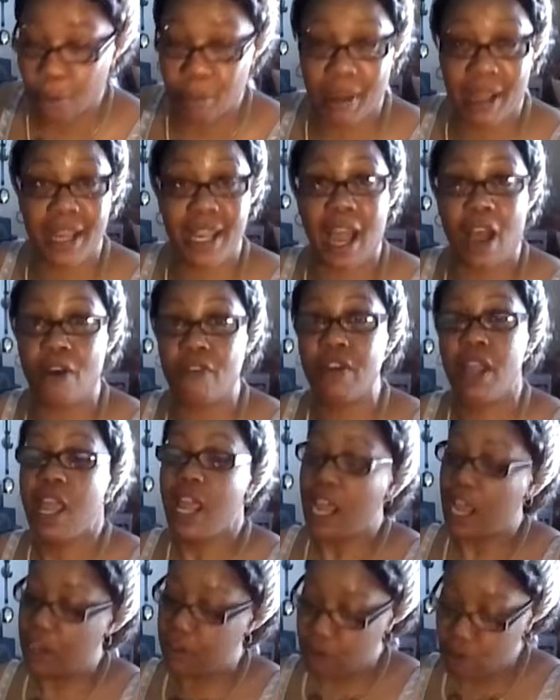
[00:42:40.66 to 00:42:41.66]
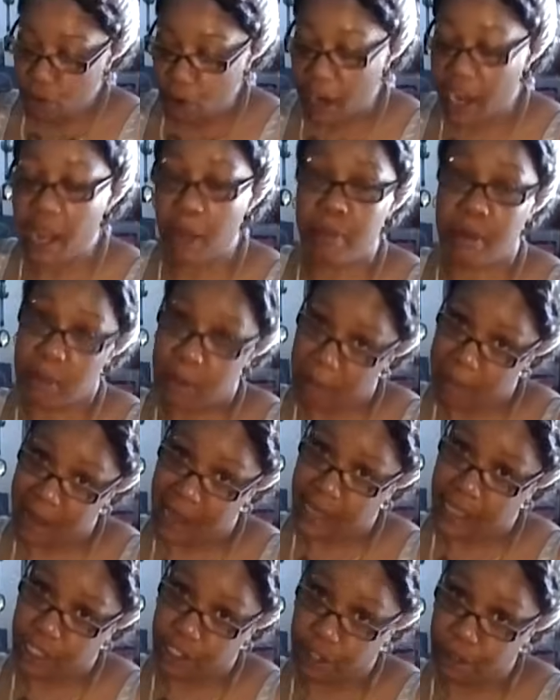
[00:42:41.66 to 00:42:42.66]
to pay off. And you're going to have people
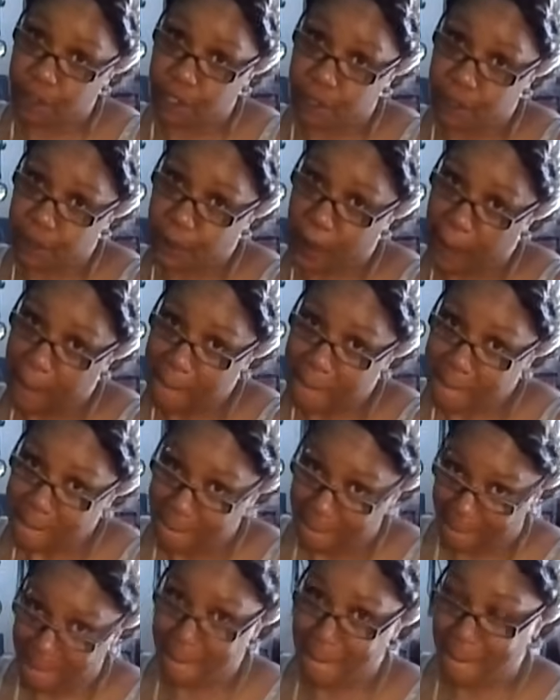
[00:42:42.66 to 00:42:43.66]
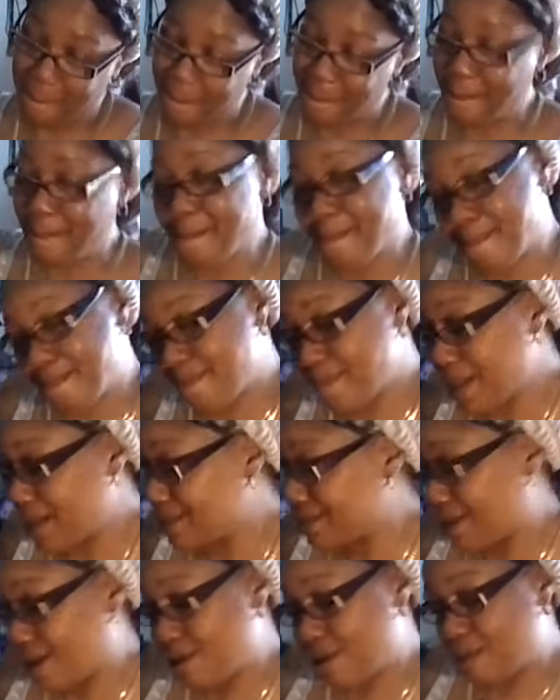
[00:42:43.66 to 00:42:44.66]
mad at you too.
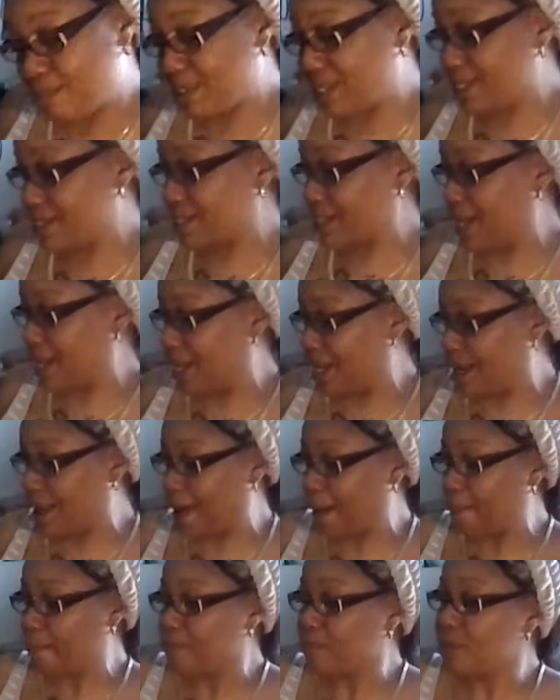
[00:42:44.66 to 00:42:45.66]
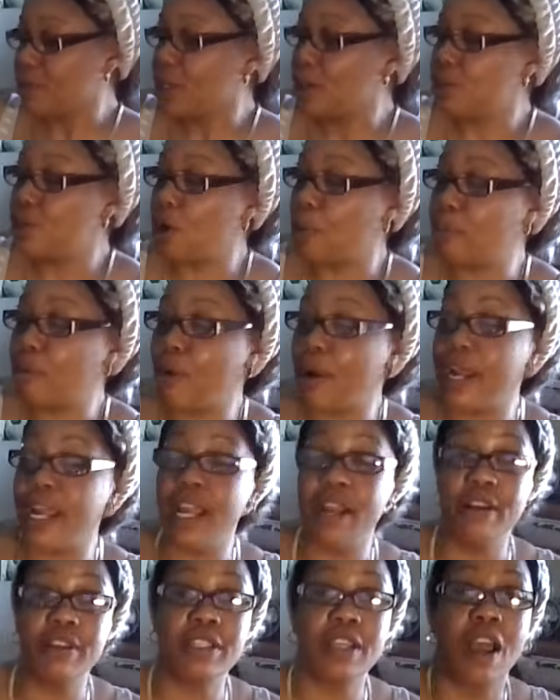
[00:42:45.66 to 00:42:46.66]
So I'm just saying, your
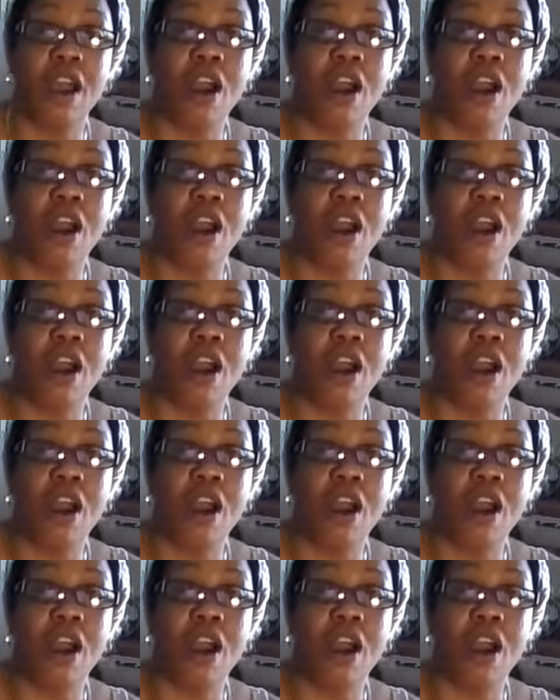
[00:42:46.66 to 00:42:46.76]
prayers